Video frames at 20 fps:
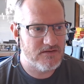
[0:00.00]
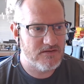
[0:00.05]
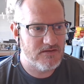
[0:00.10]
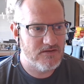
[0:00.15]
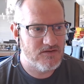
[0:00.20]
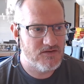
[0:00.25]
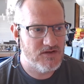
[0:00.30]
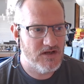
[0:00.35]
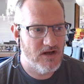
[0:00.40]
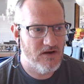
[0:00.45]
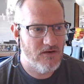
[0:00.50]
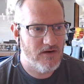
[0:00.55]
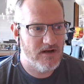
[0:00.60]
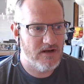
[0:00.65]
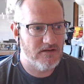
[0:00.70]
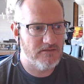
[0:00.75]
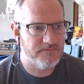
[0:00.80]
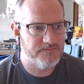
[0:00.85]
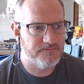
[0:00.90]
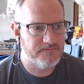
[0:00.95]

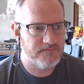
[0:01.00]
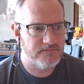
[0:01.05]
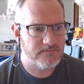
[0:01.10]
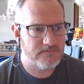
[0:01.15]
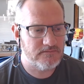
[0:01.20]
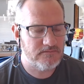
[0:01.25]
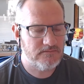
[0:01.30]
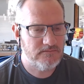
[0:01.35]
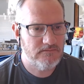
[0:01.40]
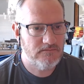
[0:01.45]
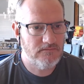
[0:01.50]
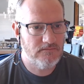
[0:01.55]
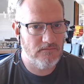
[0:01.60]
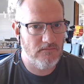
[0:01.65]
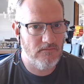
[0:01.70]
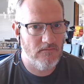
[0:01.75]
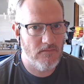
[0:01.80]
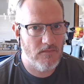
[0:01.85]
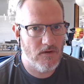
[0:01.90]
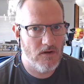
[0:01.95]
sharing
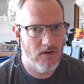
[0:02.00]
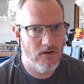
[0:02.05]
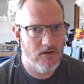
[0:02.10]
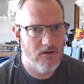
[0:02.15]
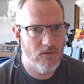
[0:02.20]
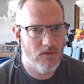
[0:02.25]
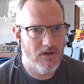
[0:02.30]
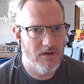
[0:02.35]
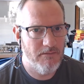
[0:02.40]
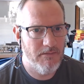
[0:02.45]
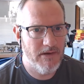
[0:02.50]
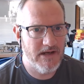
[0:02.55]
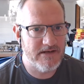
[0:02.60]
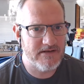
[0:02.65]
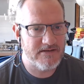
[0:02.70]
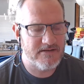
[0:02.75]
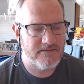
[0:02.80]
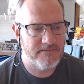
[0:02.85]
your lament.